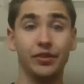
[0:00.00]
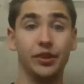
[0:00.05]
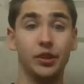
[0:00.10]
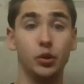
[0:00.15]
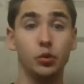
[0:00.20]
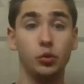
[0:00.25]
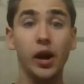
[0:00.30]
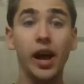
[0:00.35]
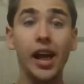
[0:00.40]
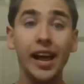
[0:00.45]

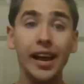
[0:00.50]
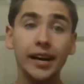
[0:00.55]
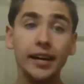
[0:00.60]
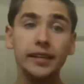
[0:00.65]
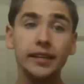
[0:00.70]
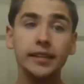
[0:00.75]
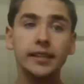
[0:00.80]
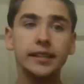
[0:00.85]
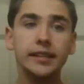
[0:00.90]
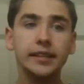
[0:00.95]
So
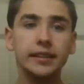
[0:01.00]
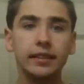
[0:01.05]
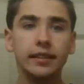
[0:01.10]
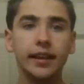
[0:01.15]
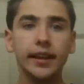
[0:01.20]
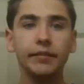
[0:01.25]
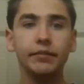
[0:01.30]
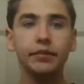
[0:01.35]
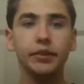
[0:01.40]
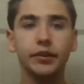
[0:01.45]

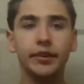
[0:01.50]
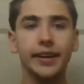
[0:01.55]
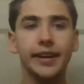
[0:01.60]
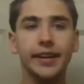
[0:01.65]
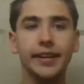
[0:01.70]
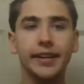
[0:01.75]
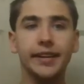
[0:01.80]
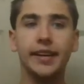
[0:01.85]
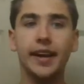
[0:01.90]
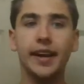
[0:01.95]

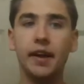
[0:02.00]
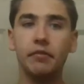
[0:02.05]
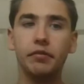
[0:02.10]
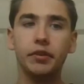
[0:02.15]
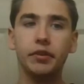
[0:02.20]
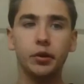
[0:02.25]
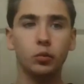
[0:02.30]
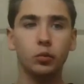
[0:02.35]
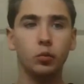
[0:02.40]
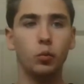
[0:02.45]
slavery
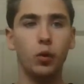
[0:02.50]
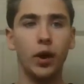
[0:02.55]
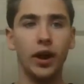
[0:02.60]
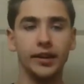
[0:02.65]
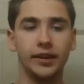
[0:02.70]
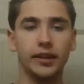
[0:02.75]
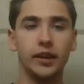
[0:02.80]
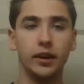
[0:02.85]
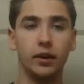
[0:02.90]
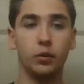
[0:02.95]
never
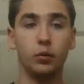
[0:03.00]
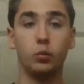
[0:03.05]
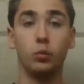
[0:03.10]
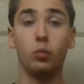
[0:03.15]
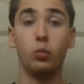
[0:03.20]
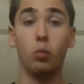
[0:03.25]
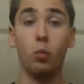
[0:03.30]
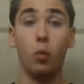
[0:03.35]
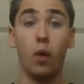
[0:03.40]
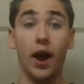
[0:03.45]
went
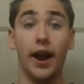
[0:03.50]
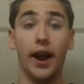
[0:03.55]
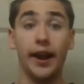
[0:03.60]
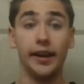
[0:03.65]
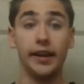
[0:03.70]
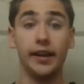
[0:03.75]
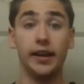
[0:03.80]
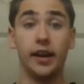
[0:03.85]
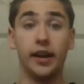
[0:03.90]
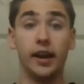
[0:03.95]

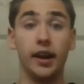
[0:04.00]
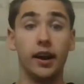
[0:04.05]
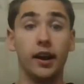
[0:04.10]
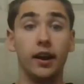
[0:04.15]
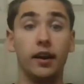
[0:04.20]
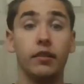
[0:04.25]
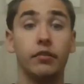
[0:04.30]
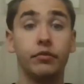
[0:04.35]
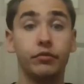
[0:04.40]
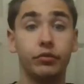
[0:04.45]
away
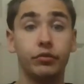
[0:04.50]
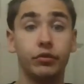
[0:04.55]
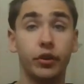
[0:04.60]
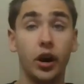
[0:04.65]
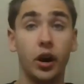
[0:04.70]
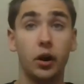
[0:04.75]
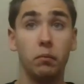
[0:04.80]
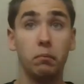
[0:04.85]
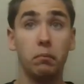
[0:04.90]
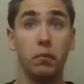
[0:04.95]

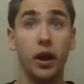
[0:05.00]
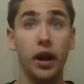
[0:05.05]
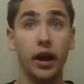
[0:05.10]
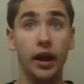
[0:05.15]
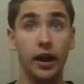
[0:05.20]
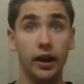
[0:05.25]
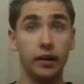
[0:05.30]
from